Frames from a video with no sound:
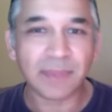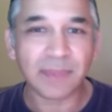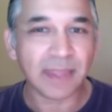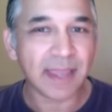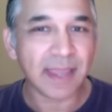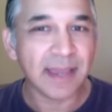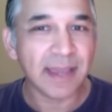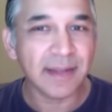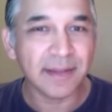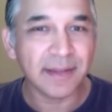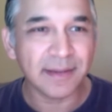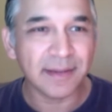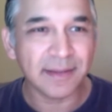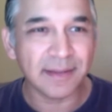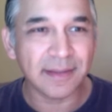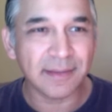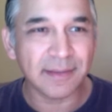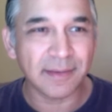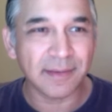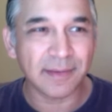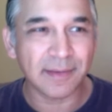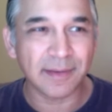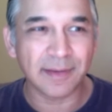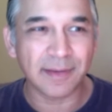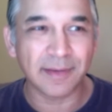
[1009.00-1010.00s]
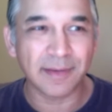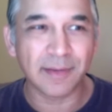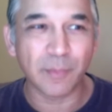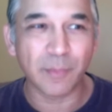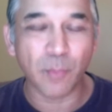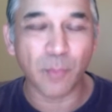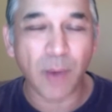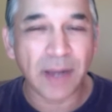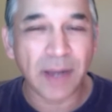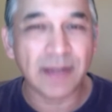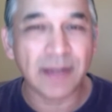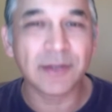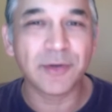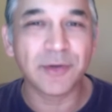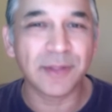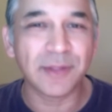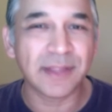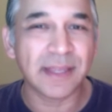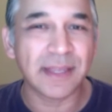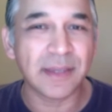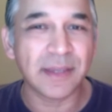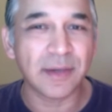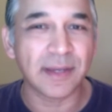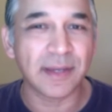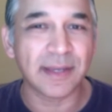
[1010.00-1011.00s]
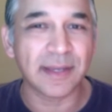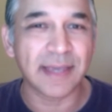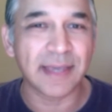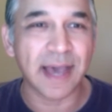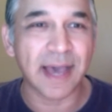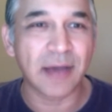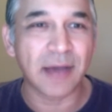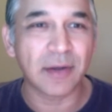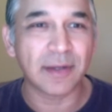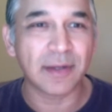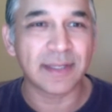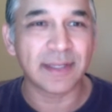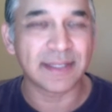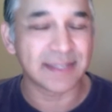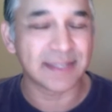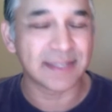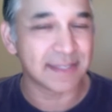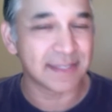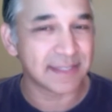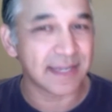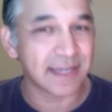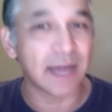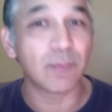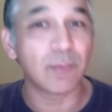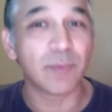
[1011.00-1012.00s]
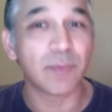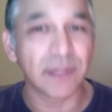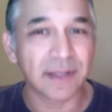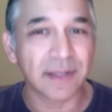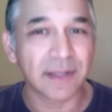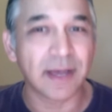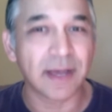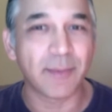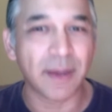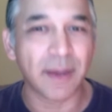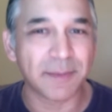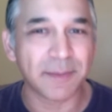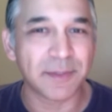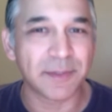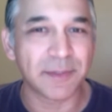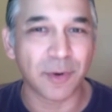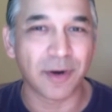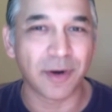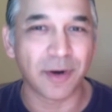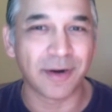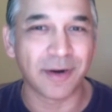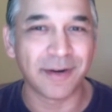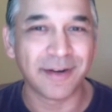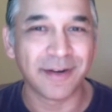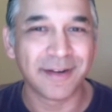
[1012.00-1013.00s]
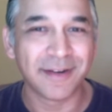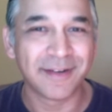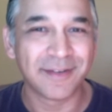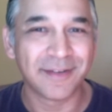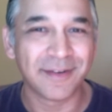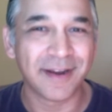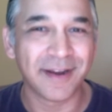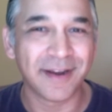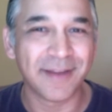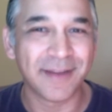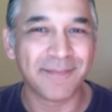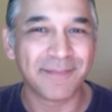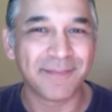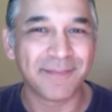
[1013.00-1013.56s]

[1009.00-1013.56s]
And the one good thing you can count on is the sun will come up tomorrow, right?